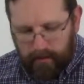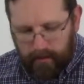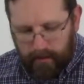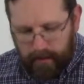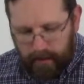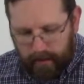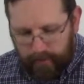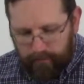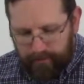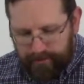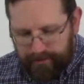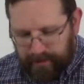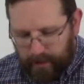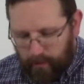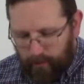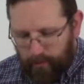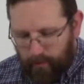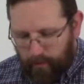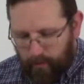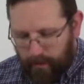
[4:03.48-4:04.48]
He was the
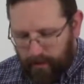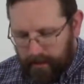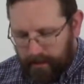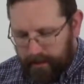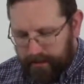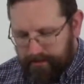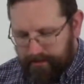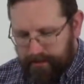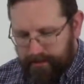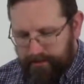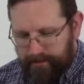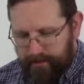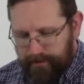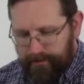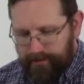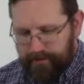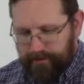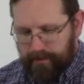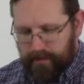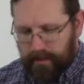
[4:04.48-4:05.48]
only one in
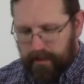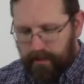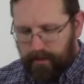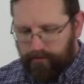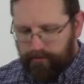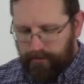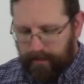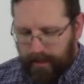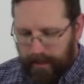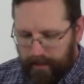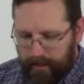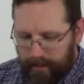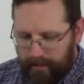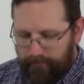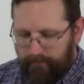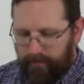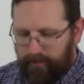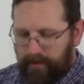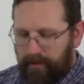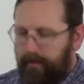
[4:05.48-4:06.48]
existence. He created
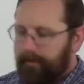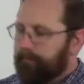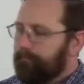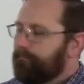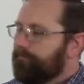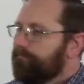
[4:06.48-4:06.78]
everything.